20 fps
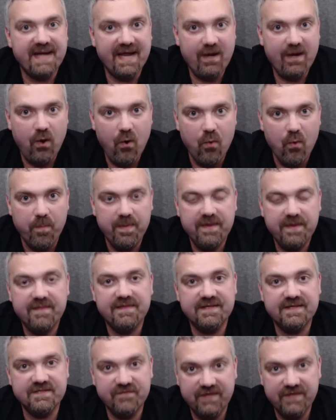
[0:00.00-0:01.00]
But I
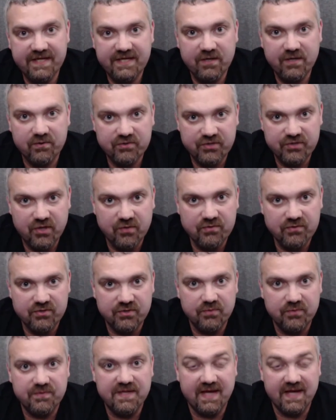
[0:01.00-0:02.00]
hope this video
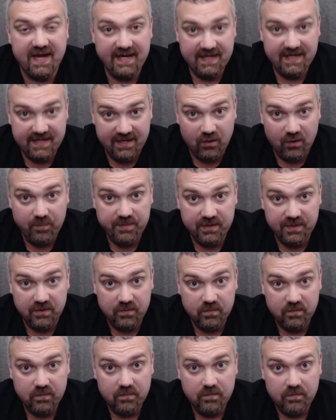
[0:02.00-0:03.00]
showed you that I can
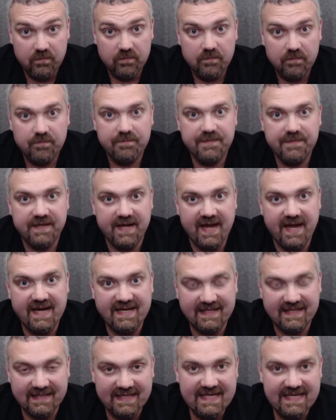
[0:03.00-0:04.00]
help you,
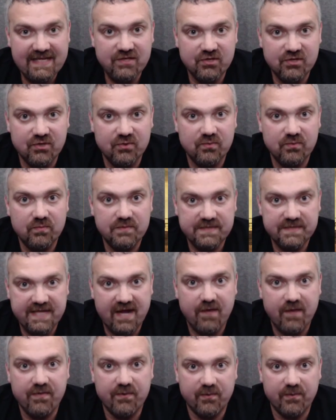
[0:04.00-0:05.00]
that I can lead you
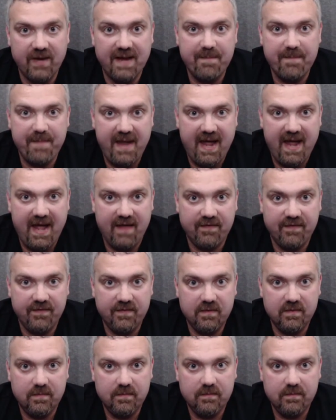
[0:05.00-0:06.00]
down the right
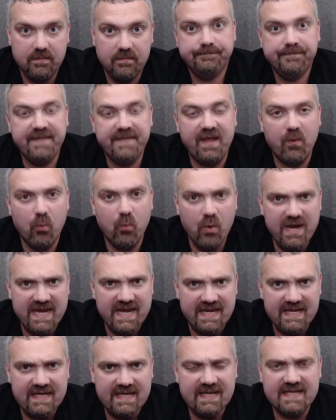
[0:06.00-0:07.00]
path,
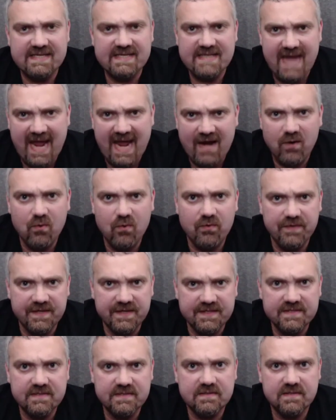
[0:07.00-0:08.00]
that we can
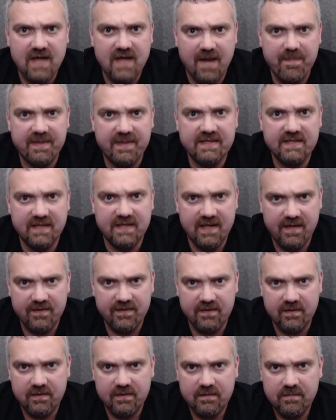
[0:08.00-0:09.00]
tackle this topic
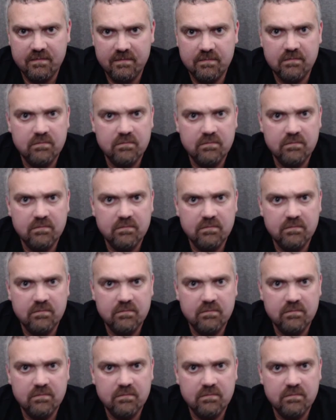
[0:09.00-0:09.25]
together,